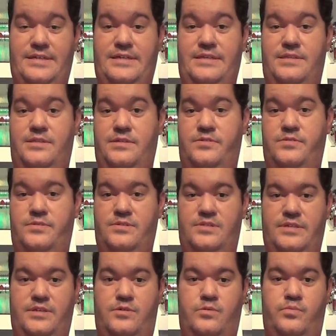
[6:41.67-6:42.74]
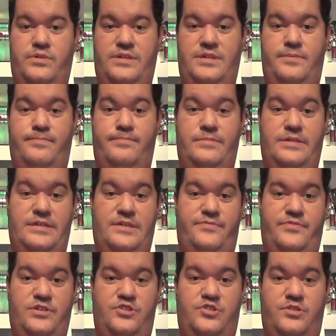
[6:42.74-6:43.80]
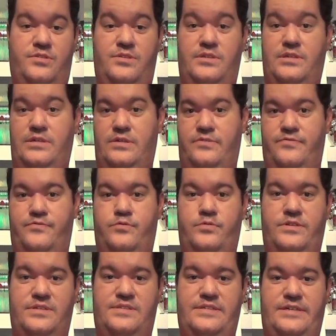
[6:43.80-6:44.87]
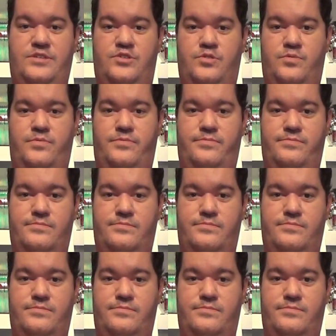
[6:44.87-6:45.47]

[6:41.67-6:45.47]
it doesn't take away my affection for this statue.